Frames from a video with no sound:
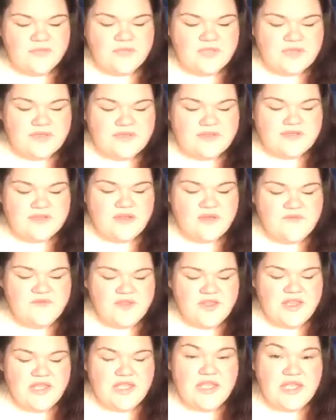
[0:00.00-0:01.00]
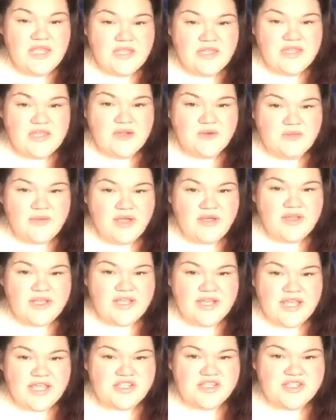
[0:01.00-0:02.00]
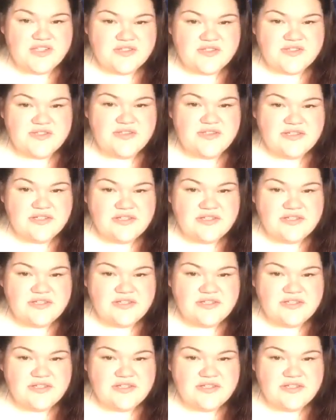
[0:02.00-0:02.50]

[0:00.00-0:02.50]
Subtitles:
So I'm feeling healing around connections,